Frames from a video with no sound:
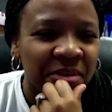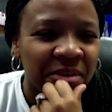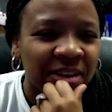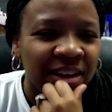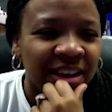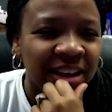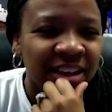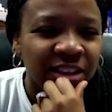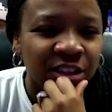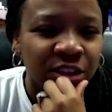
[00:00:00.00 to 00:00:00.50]

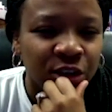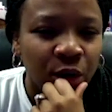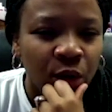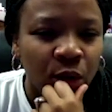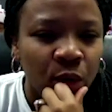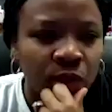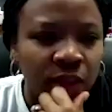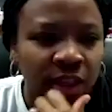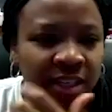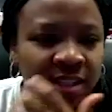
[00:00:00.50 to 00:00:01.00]

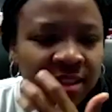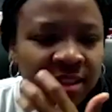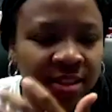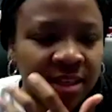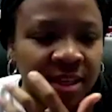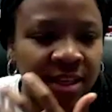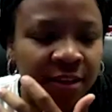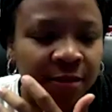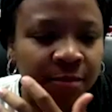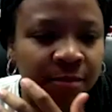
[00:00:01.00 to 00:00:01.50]
these
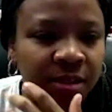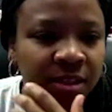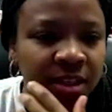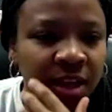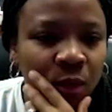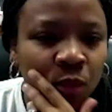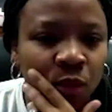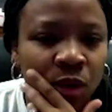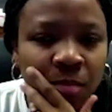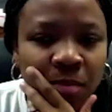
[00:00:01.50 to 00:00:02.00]
teams
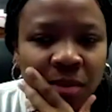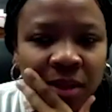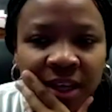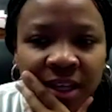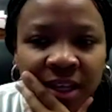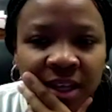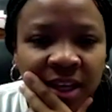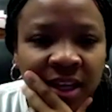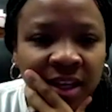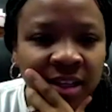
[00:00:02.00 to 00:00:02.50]
that we're
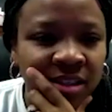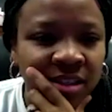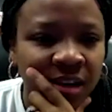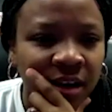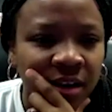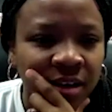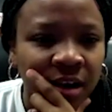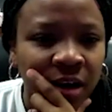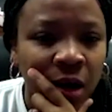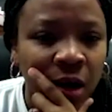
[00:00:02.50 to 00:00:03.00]
playing against
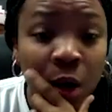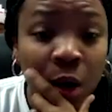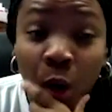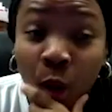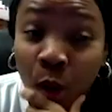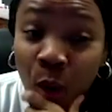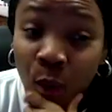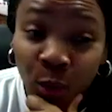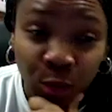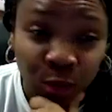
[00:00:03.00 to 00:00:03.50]
are
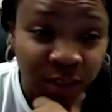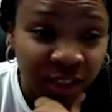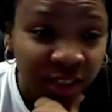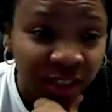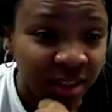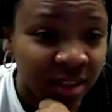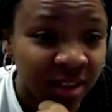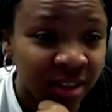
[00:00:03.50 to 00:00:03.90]
old,